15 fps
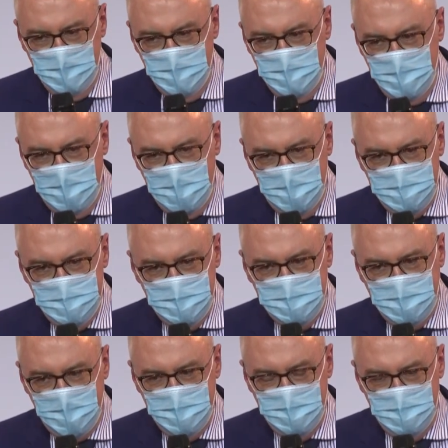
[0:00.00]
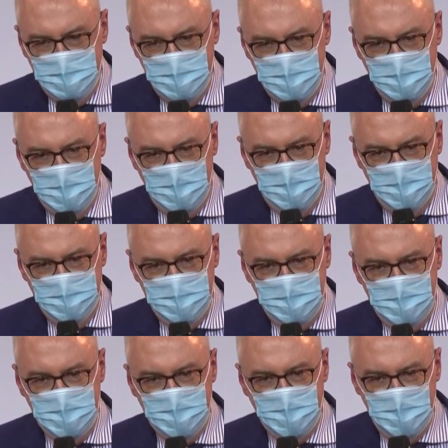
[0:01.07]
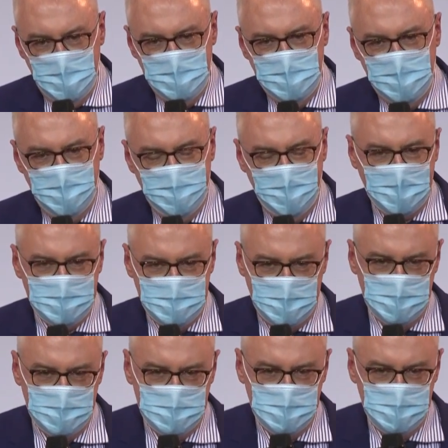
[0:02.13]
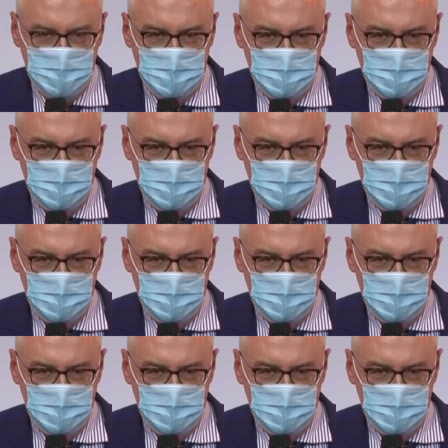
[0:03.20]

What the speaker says: We have the problem, though, of inequality of access.